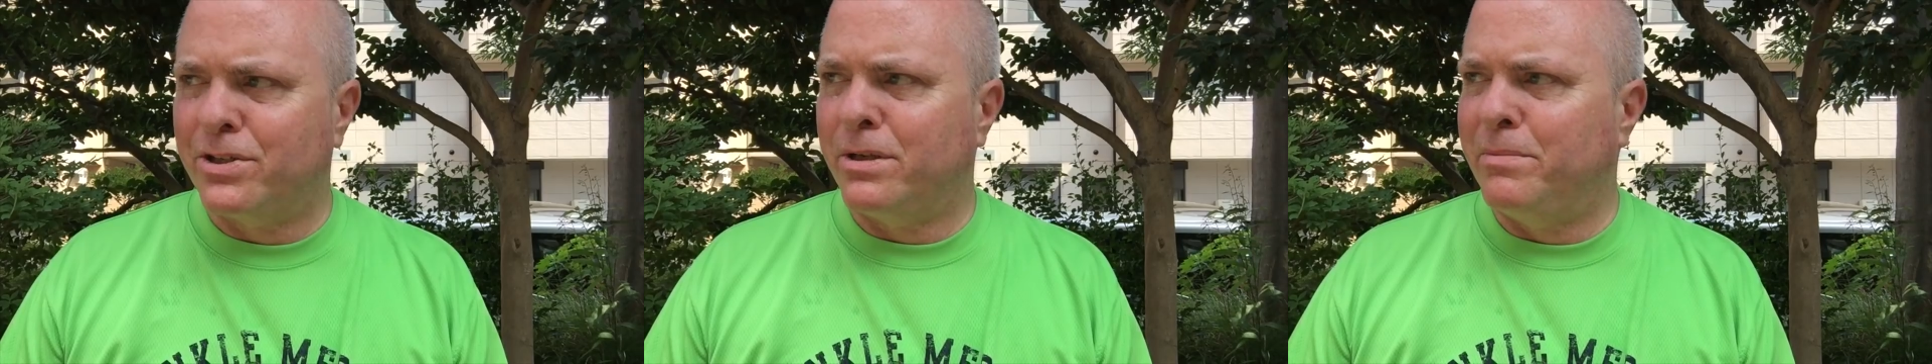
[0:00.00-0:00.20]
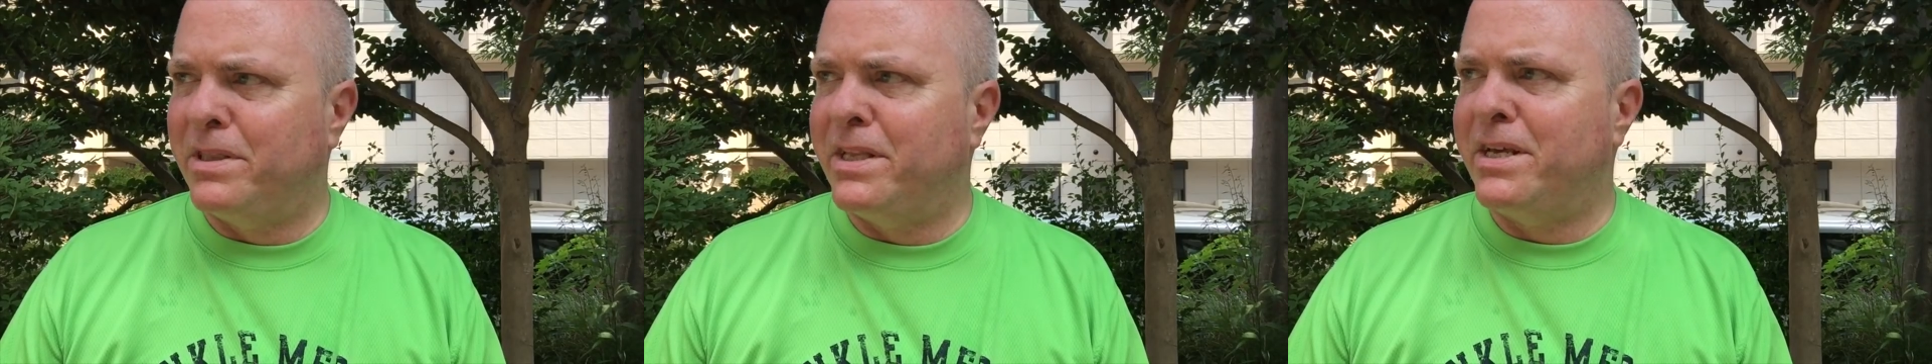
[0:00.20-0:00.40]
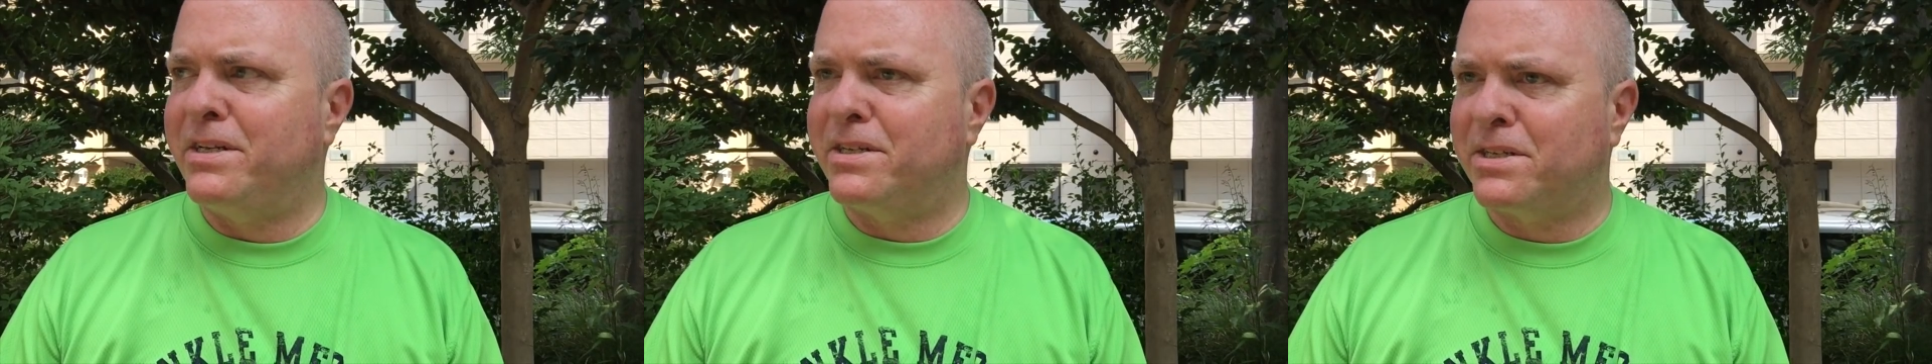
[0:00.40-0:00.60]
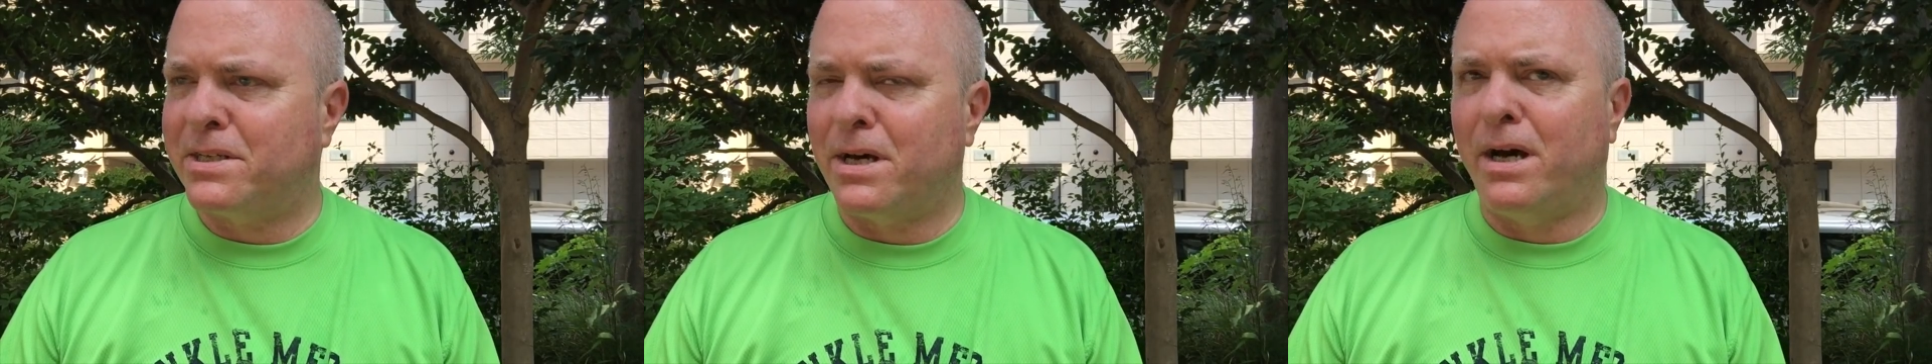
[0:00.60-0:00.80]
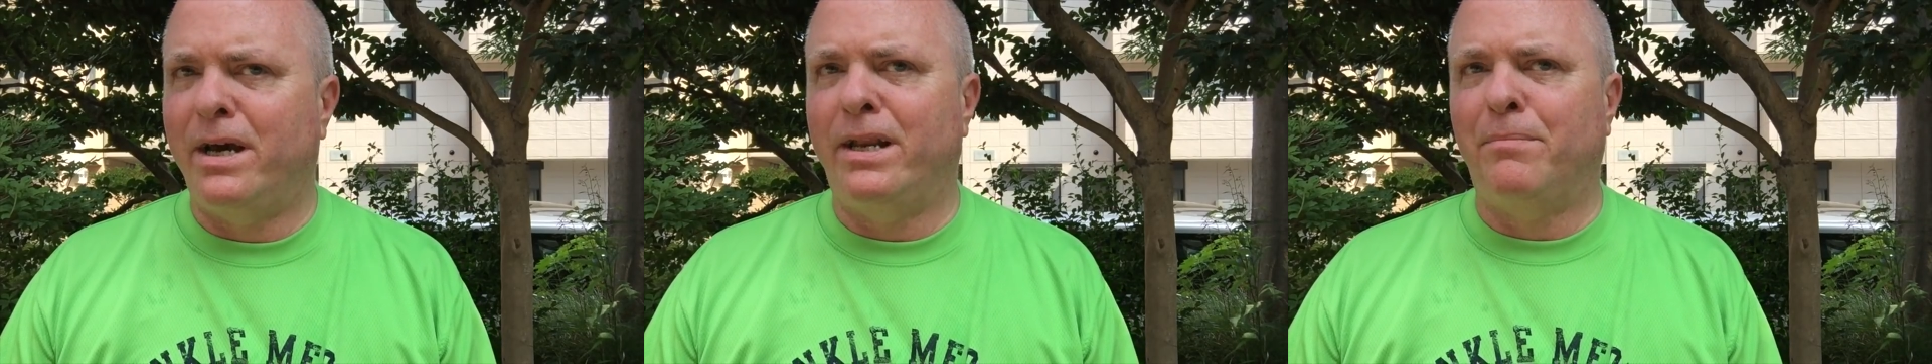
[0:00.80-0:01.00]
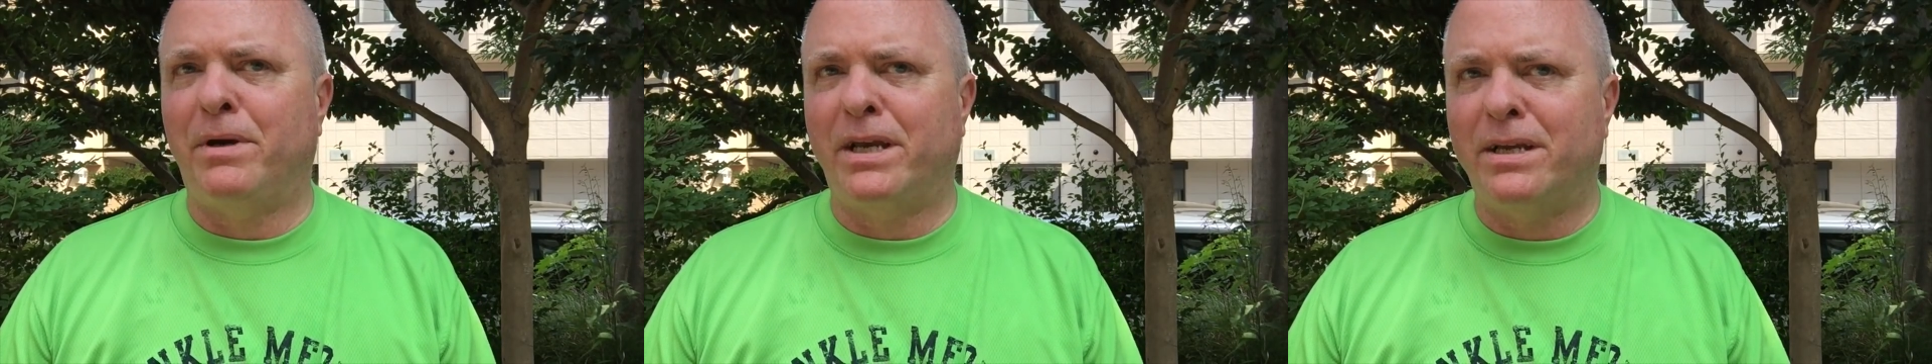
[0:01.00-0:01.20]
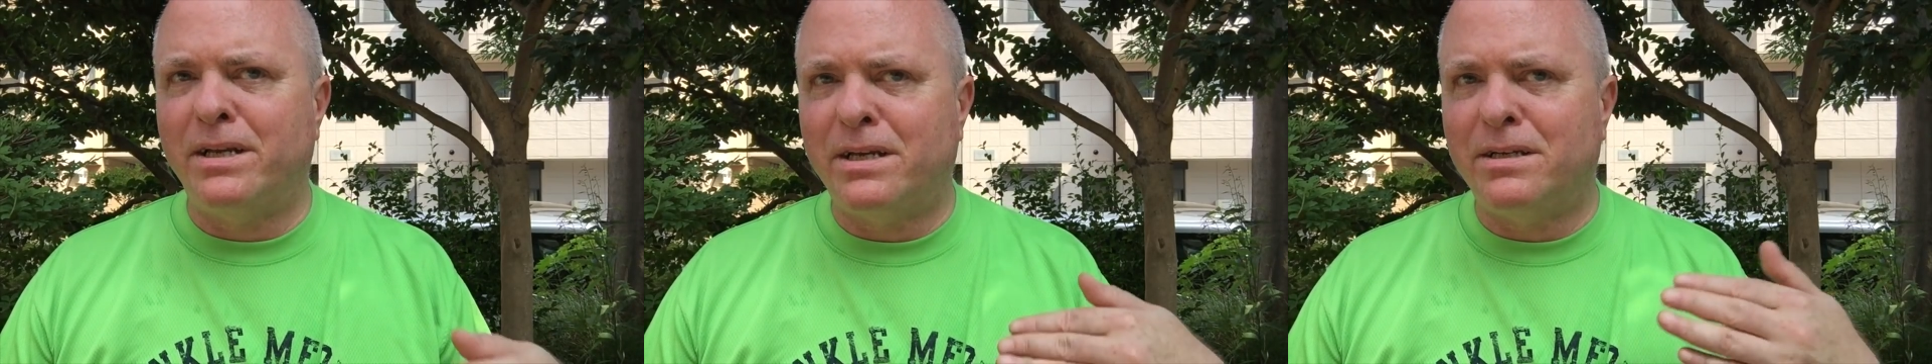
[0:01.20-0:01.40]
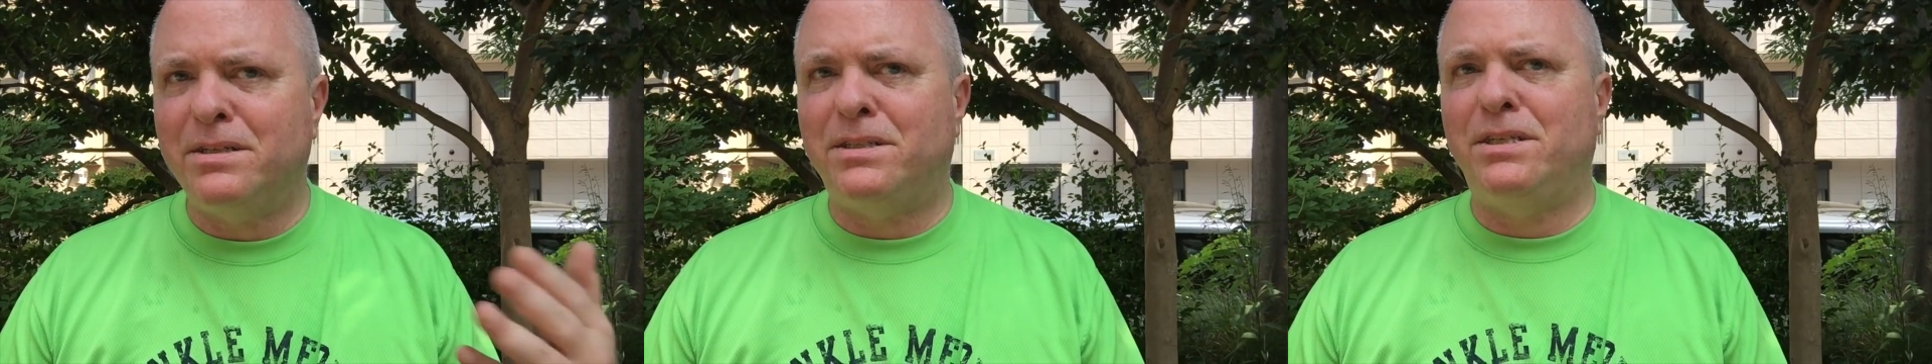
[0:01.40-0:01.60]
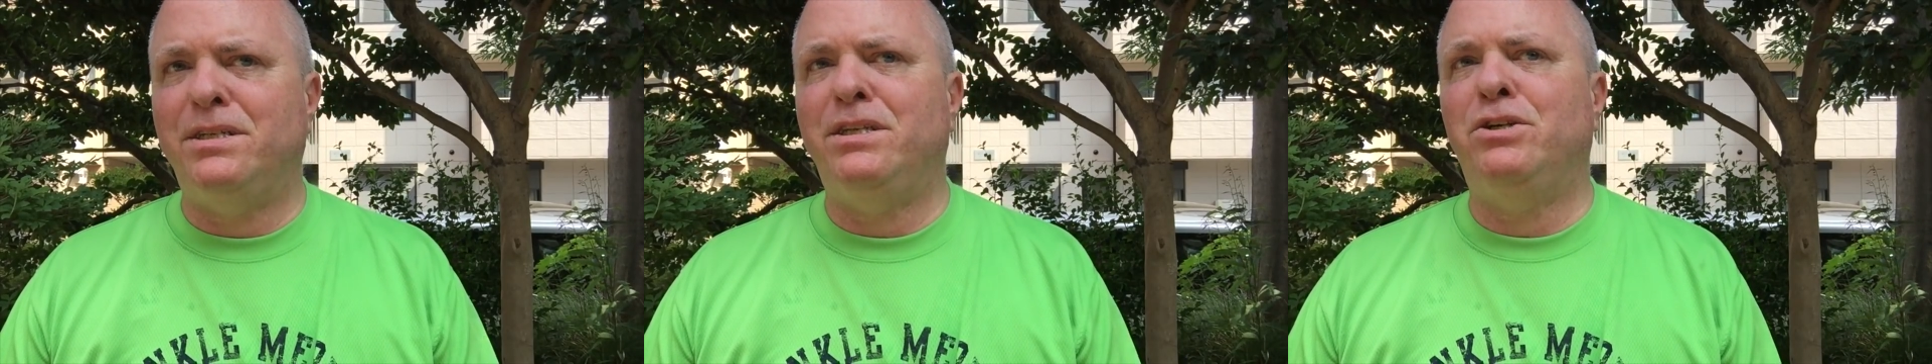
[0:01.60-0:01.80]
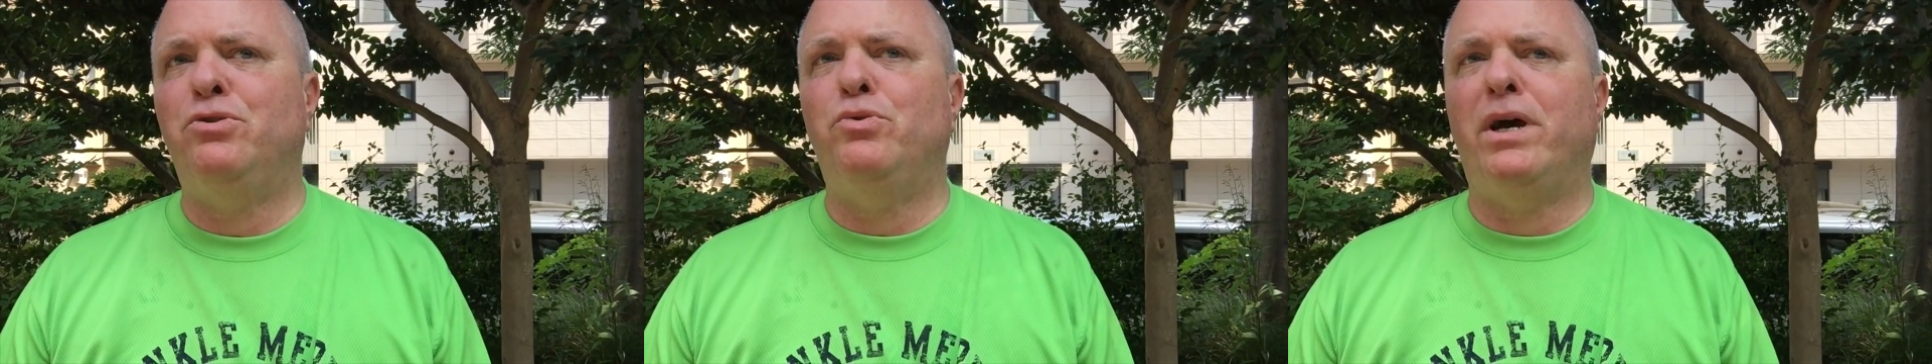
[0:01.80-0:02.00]
them and then decide, am I going to
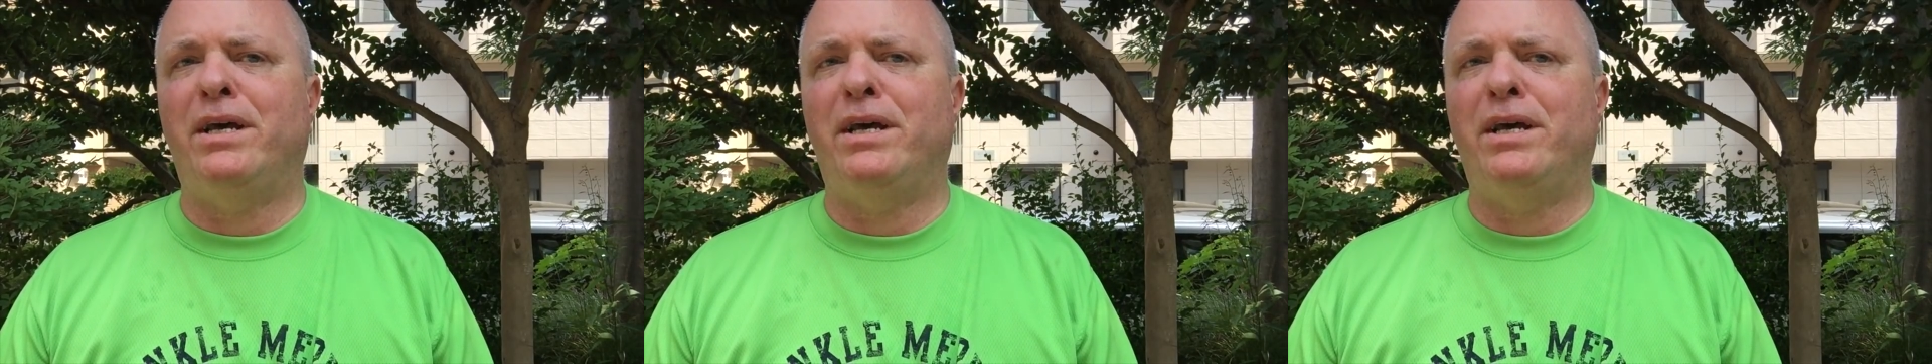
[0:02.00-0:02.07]
continue